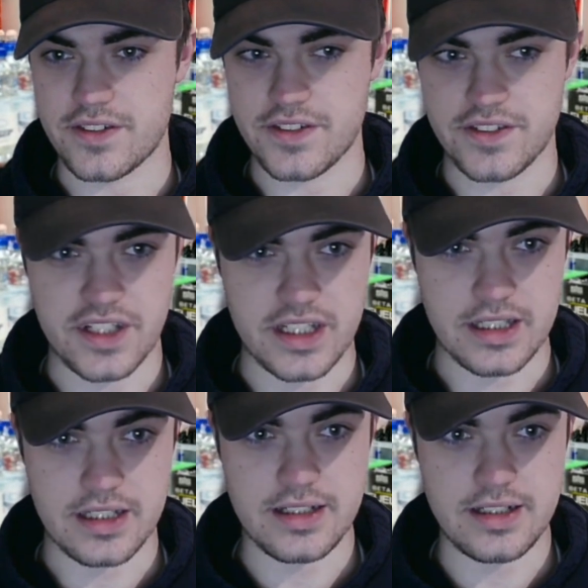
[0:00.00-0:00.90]
to
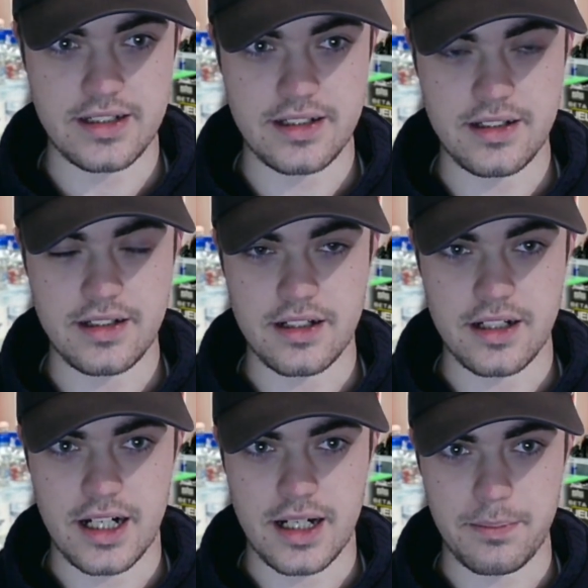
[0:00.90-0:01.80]
see.
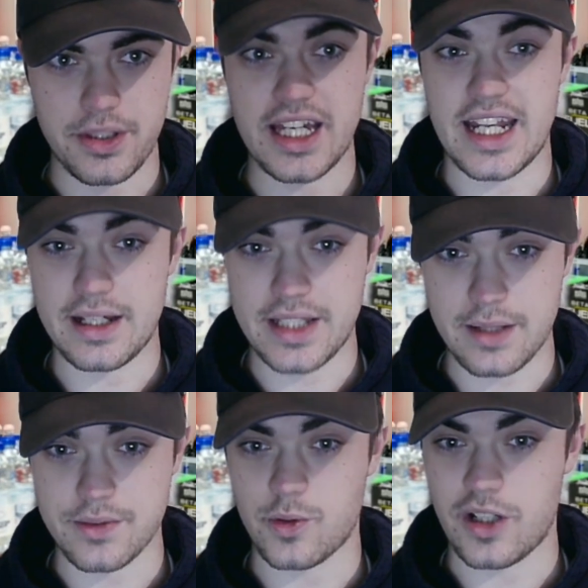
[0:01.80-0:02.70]
But yeah, that
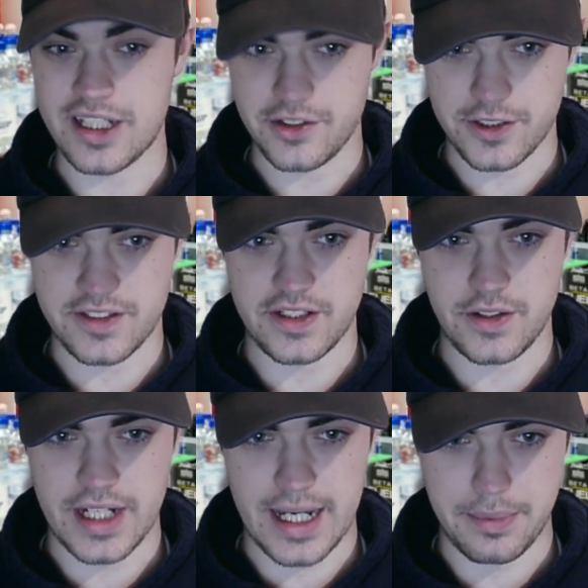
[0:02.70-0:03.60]
was quite interesting
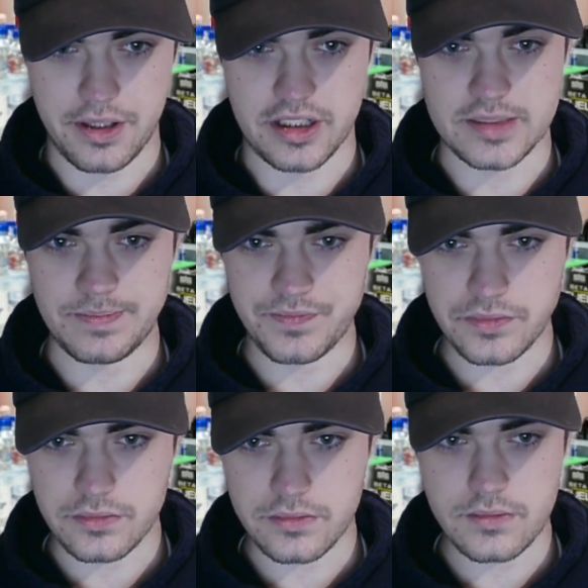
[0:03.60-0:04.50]
on that part.
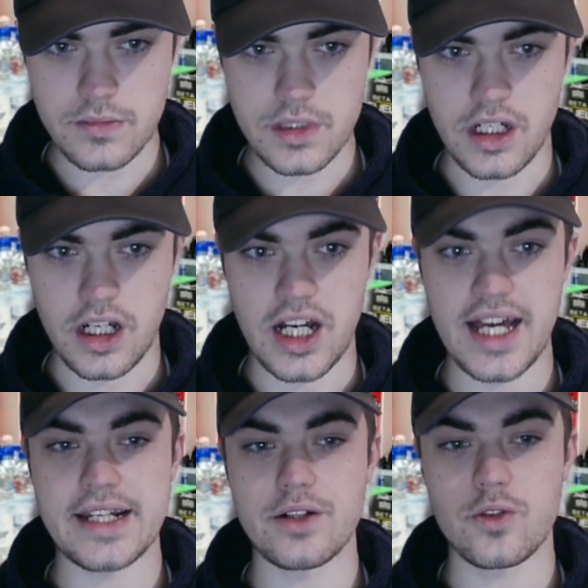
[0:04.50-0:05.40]

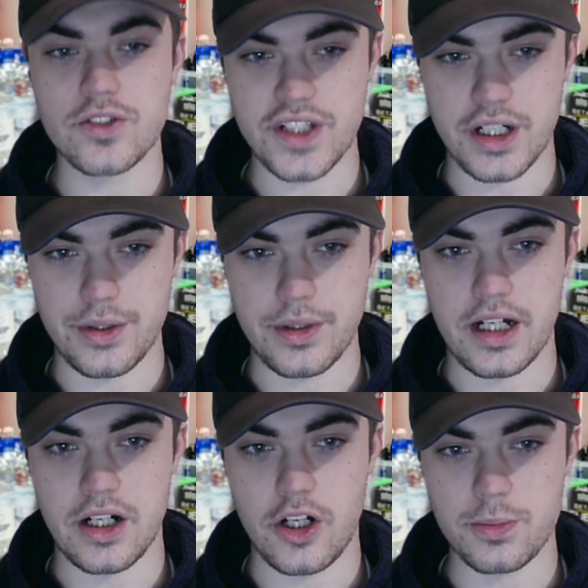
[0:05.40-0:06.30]
And then also
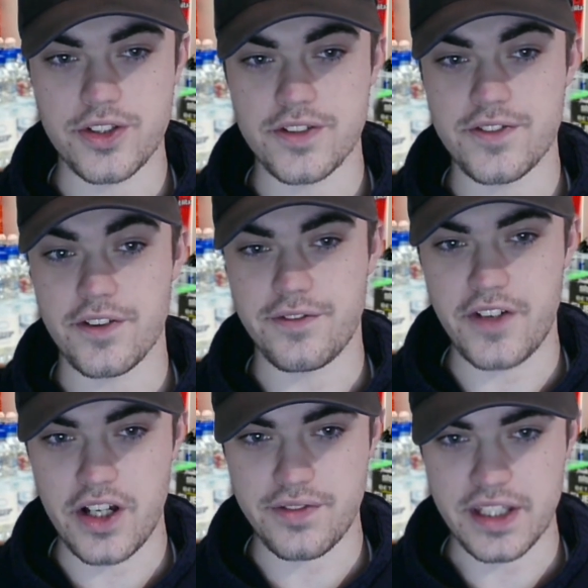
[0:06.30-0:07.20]
options for a
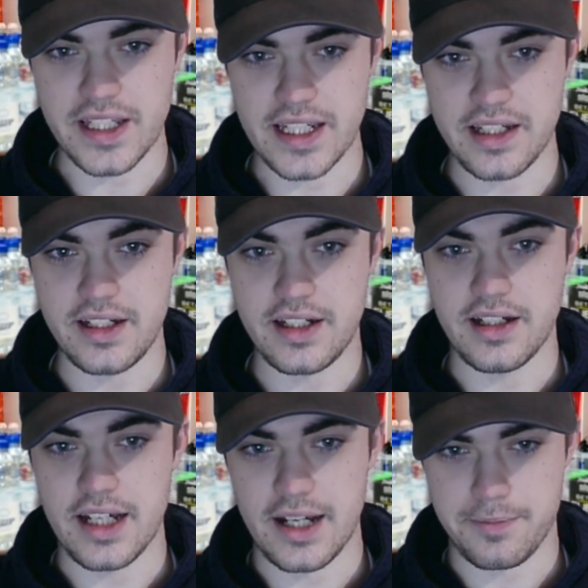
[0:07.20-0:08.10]
further year
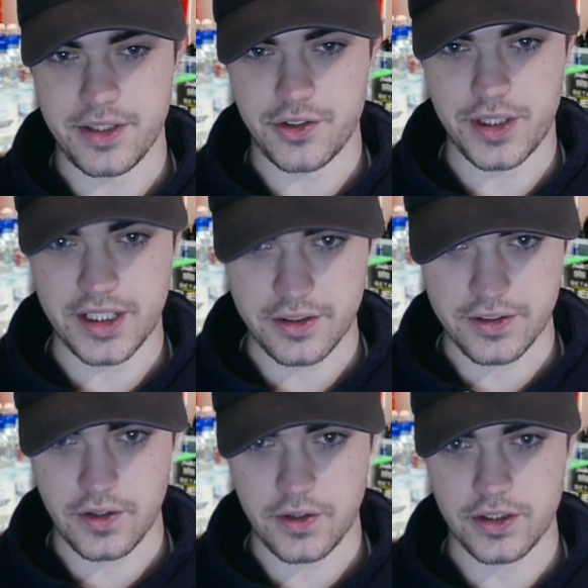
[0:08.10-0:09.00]
have been
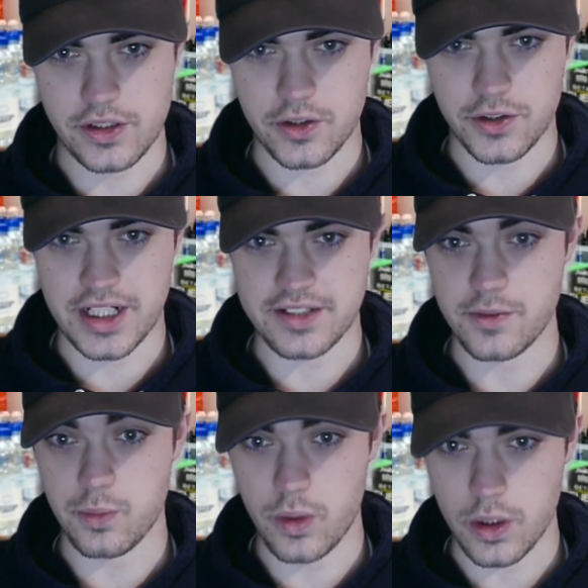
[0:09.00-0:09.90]
triggered on the contracts
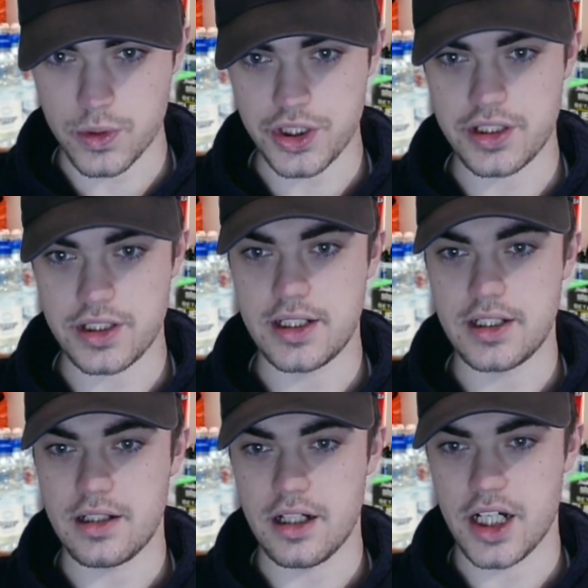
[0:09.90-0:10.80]
of Walsh
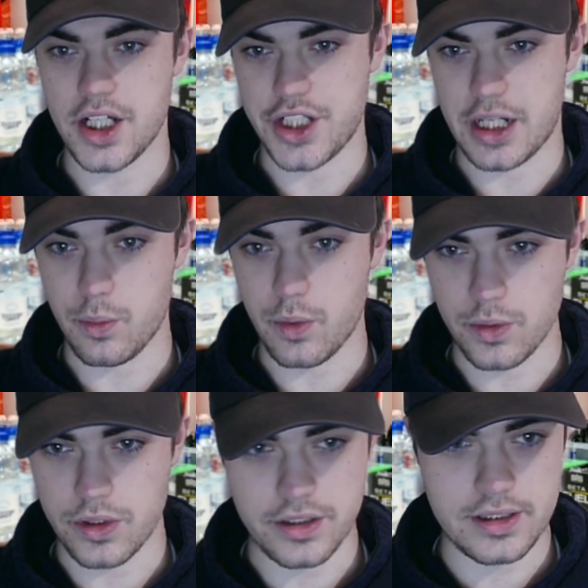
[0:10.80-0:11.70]
and Jack Walton,